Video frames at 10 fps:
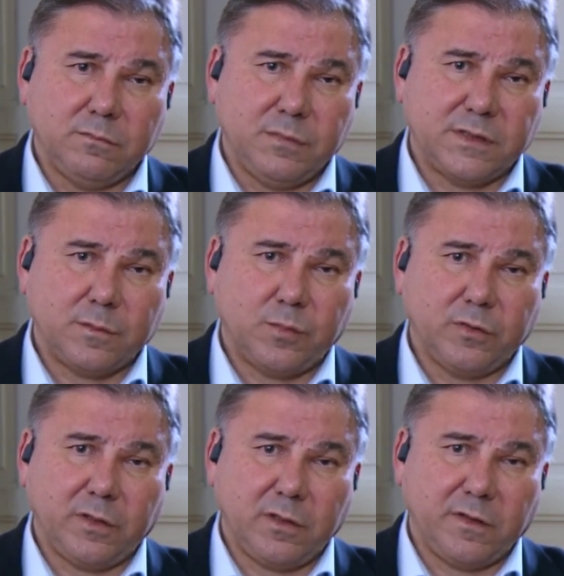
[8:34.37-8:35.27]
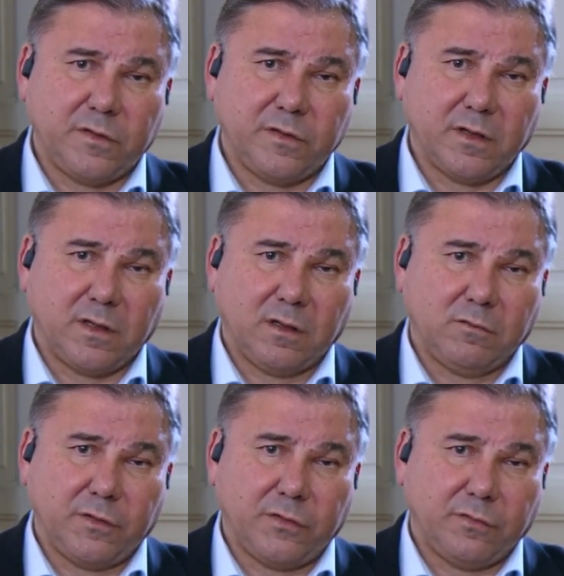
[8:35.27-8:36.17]
Mr. Putin
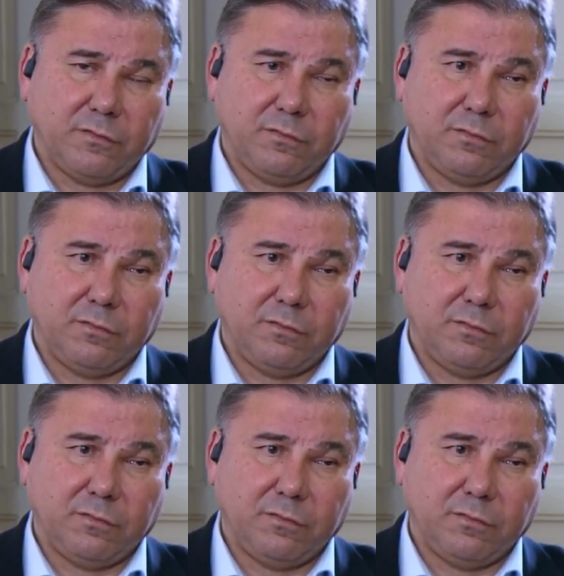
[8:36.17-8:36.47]
was